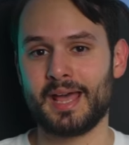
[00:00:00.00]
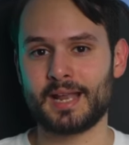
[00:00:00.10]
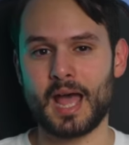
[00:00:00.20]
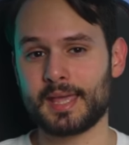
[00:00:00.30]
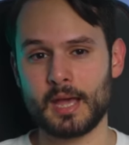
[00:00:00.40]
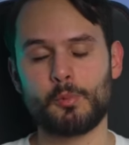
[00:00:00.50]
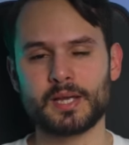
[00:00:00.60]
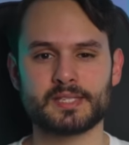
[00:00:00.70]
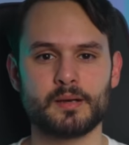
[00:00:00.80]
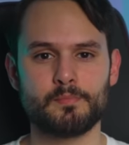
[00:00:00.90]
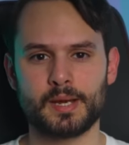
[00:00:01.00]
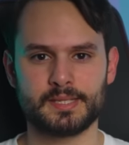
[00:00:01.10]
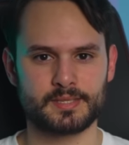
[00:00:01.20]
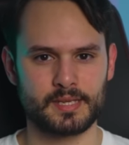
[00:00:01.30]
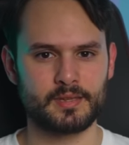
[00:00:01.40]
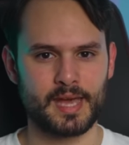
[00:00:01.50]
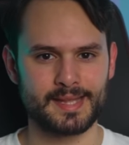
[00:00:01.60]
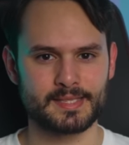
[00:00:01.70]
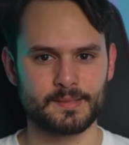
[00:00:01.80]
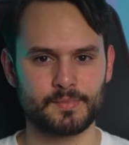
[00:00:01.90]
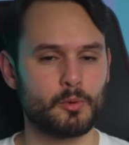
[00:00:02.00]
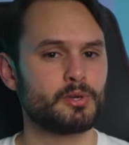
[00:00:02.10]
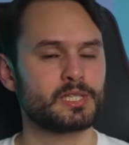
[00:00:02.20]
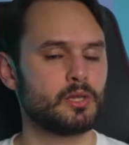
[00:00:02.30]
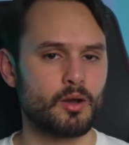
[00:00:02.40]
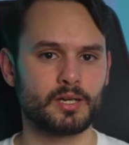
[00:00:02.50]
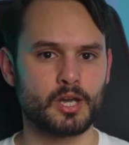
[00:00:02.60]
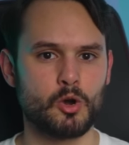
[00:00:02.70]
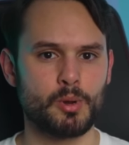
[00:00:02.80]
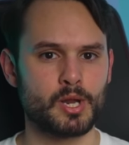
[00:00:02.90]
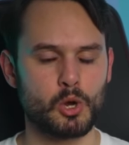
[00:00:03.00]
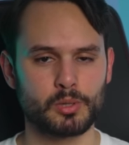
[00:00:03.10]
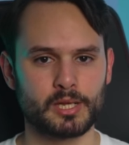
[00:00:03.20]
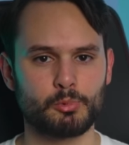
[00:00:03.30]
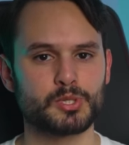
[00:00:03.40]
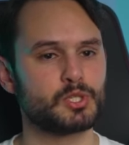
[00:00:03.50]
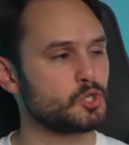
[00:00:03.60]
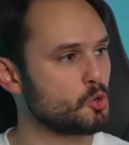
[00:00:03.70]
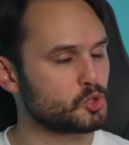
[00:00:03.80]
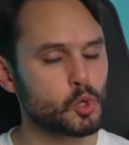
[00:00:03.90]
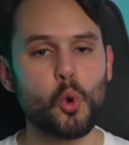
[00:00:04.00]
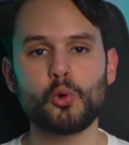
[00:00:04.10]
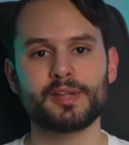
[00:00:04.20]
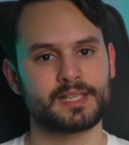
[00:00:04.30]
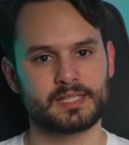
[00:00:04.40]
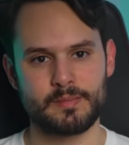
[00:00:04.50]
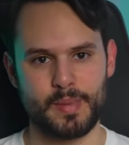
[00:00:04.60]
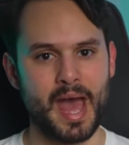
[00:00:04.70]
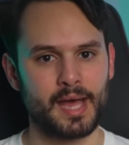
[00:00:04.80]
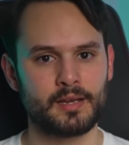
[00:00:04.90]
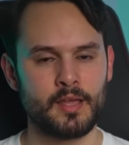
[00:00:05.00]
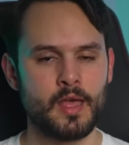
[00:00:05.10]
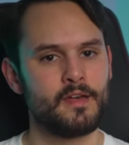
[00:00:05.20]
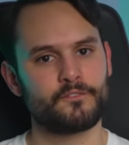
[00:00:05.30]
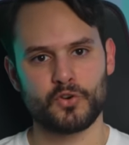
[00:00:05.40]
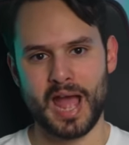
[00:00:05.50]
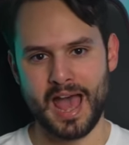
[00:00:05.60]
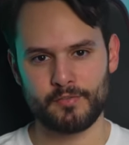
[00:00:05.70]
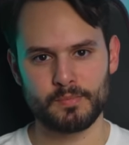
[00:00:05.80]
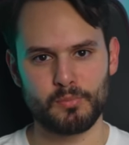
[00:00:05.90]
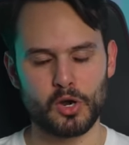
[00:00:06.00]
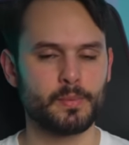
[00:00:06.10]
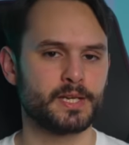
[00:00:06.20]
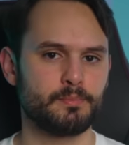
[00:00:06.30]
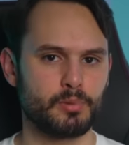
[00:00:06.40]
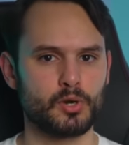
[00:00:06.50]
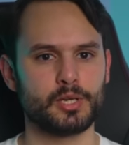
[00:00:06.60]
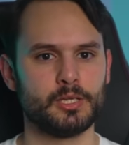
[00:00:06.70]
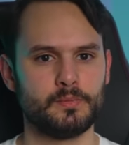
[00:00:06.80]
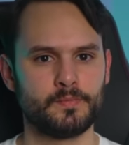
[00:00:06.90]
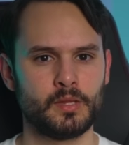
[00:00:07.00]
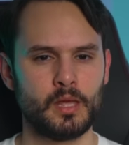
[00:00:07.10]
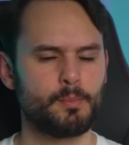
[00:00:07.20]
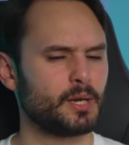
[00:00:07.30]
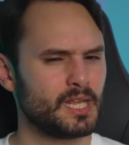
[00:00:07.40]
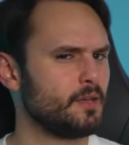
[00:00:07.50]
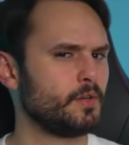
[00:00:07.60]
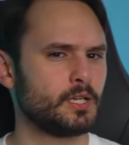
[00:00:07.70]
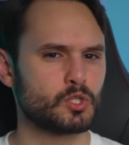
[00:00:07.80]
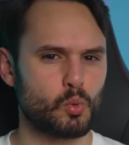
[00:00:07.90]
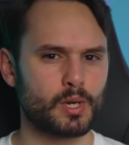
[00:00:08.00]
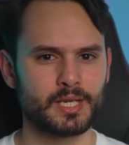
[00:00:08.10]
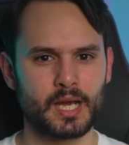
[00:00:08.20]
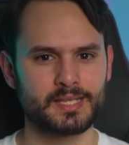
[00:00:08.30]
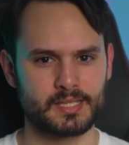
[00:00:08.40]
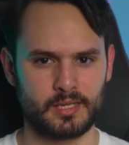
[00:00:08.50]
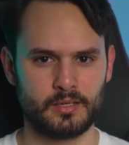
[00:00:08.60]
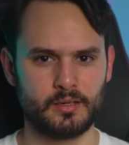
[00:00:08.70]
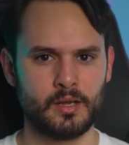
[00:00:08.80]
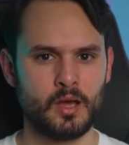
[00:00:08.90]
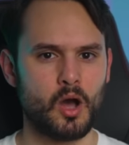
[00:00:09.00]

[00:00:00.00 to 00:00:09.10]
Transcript: And I get why some might say that. It wasn't long ago when OLED was notoriously bad for having permanent burn-in. But even in 2019,